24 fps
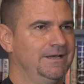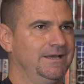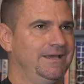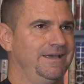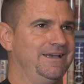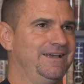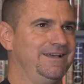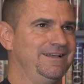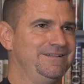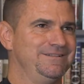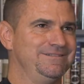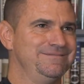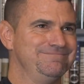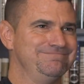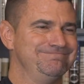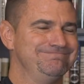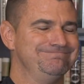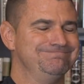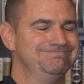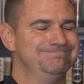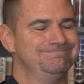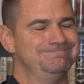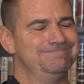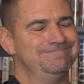and
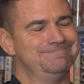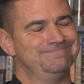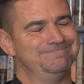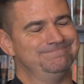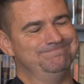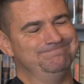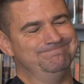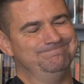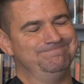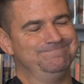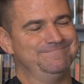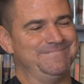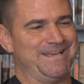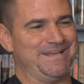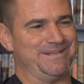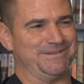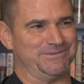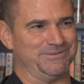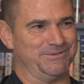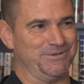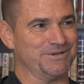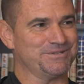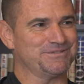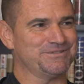it
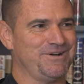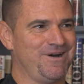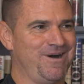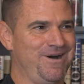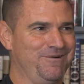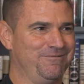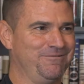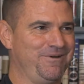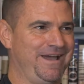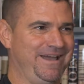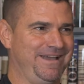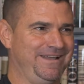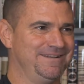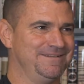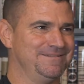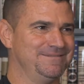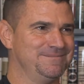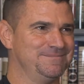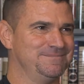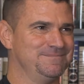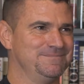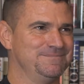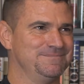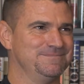looked all right,
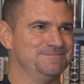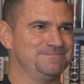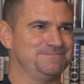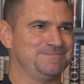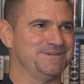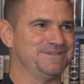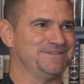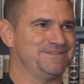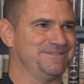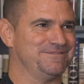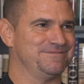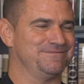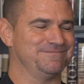but